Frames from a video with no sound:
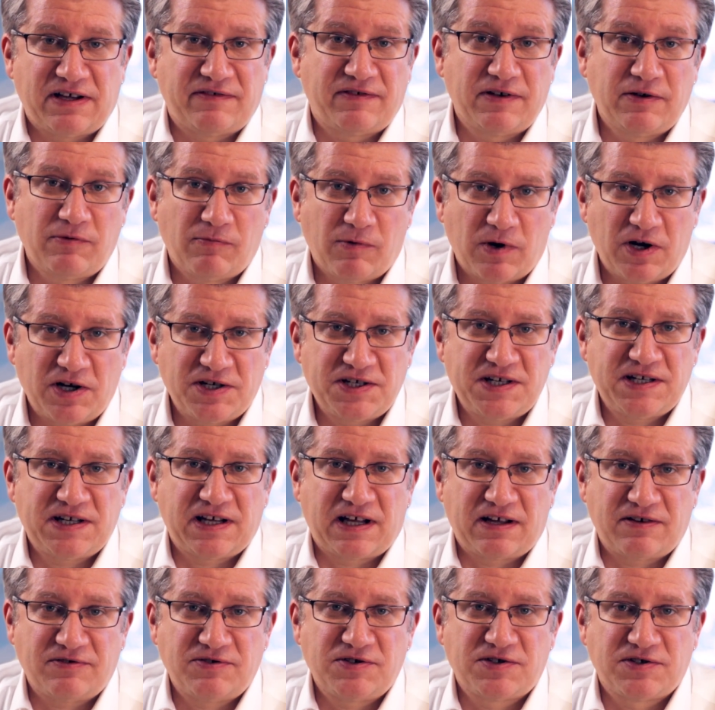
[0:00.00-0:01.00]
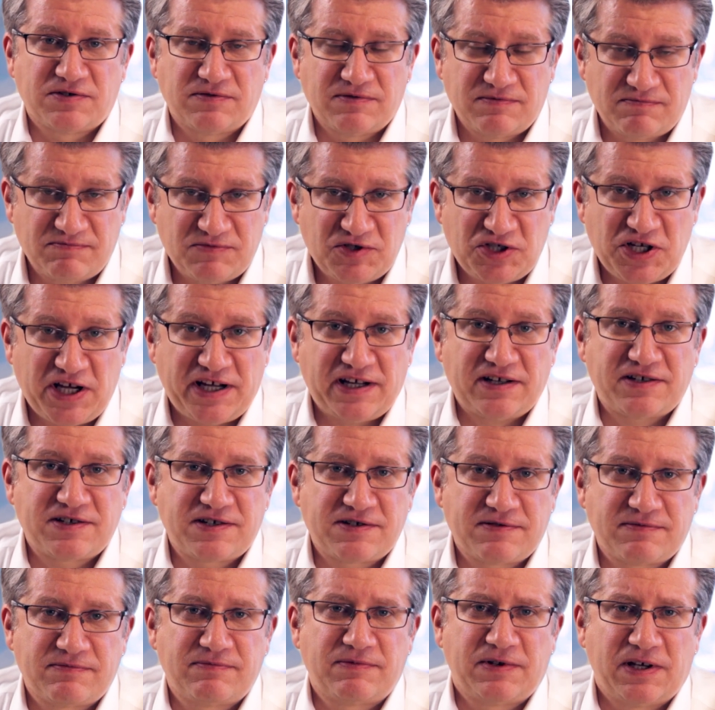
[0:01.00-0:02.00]
having worked it out and
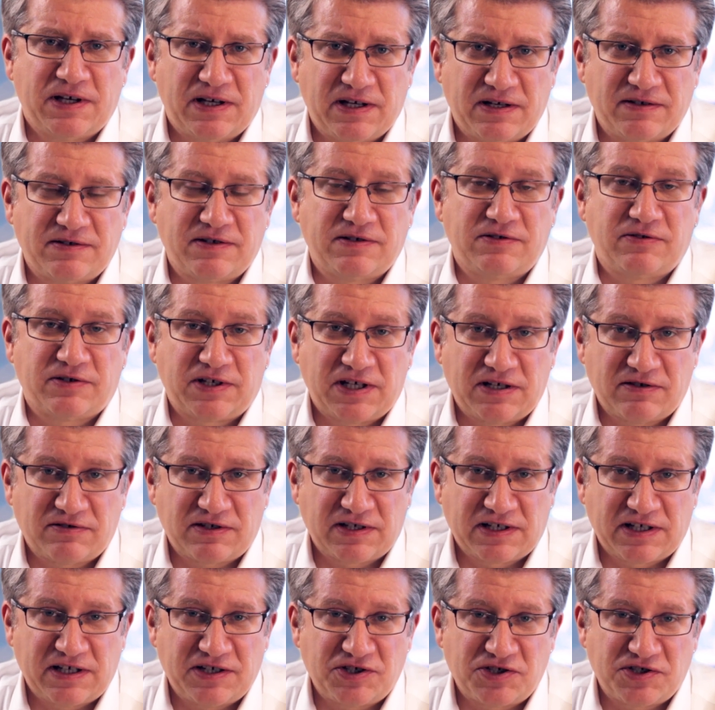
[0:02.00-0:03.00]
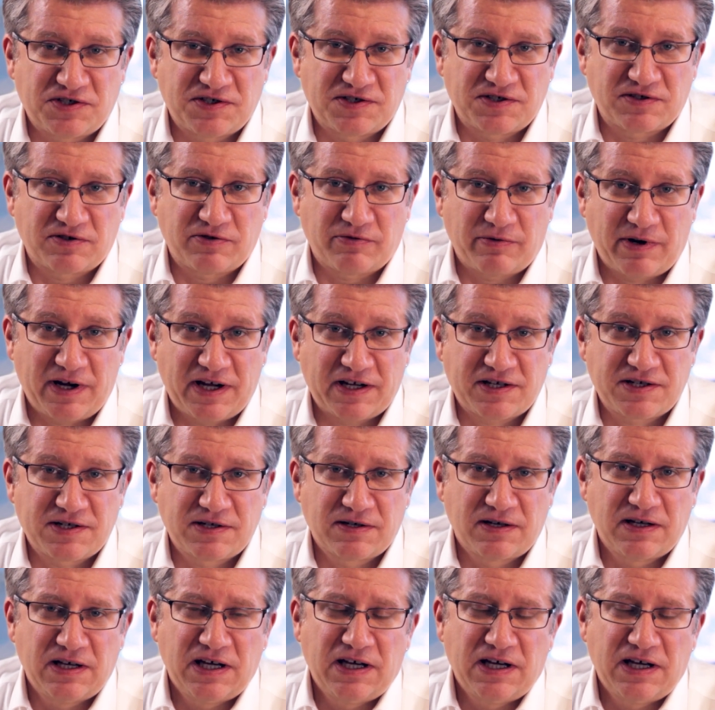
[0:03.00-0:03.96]
checked that your calculations are correct,